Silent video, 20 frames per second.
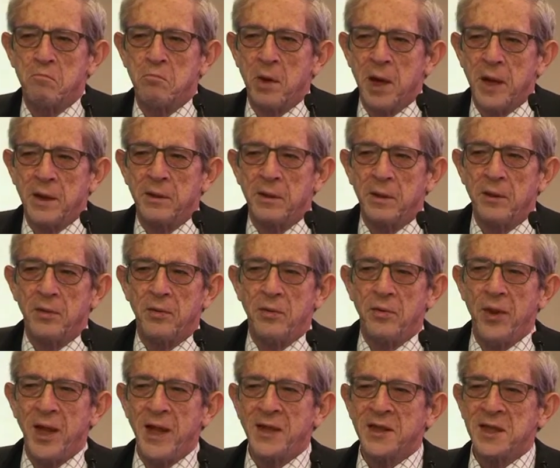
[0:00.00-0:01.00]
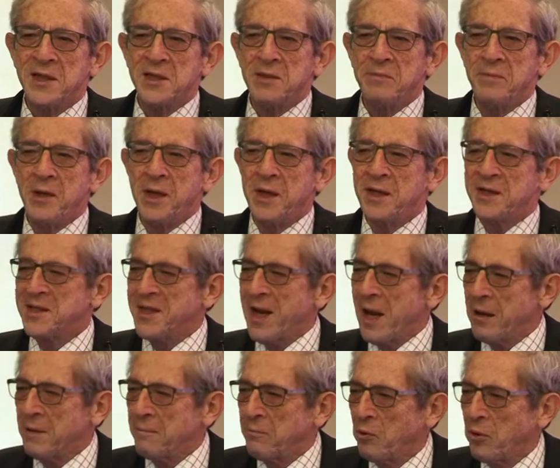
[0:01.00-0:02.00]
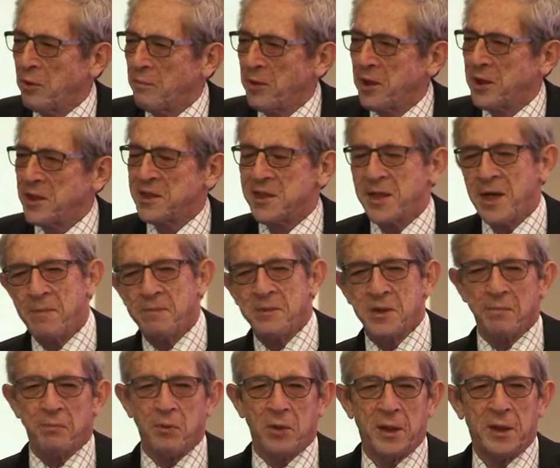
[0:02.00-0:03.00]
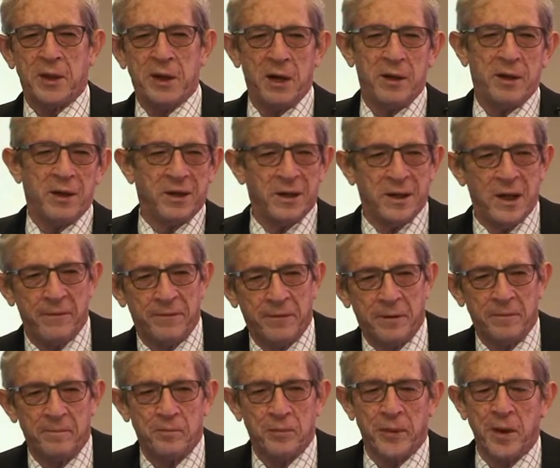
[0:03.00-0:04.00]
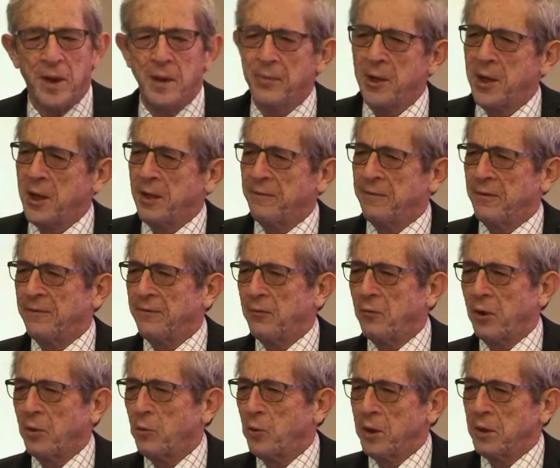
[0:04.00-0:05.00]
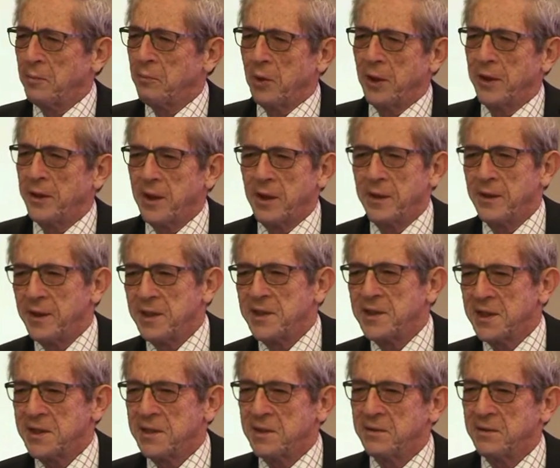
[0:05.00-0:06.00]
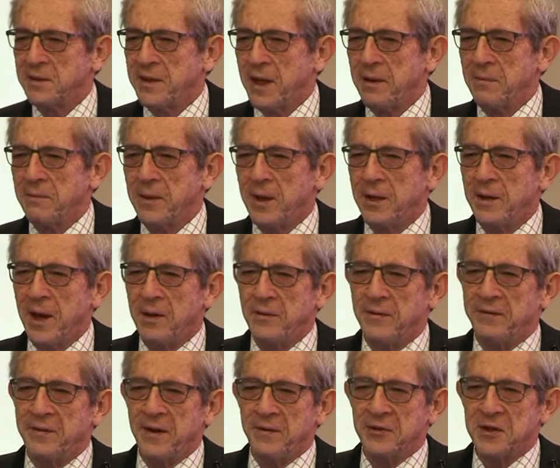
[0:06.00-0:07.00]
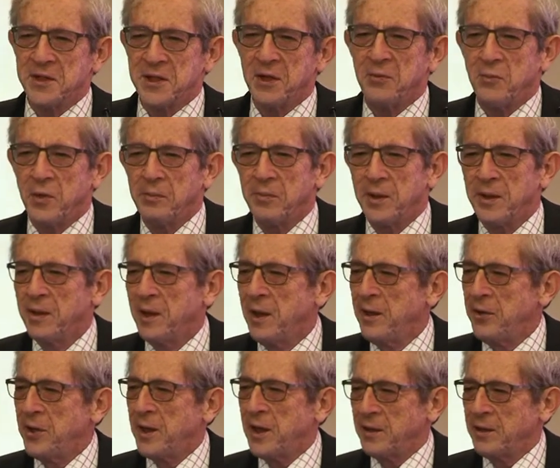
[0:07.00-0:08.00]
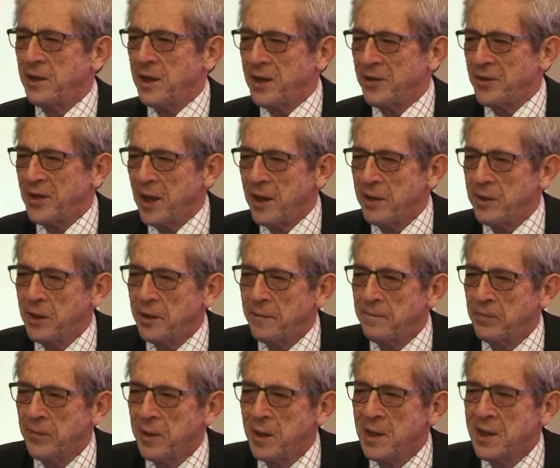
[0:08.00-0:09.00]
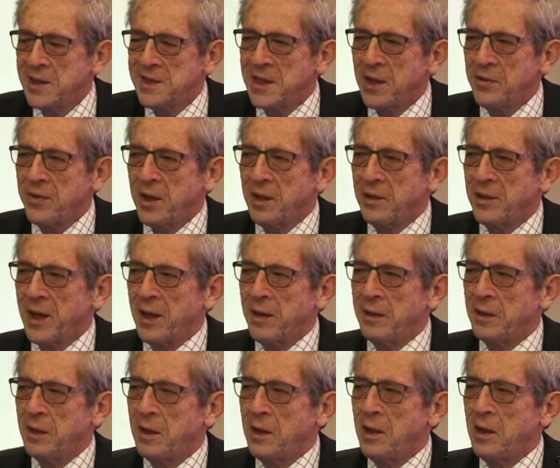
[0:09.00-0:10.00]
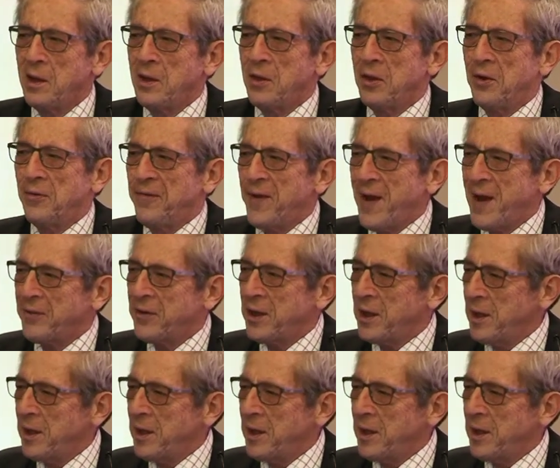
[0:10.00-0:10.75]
But that doesn't mean it's not important because it keeps the bullock cart level. Thinking of a four-wheel bullock cart, that doesn't, I've never seen one, but you get the idea. So I think that the fact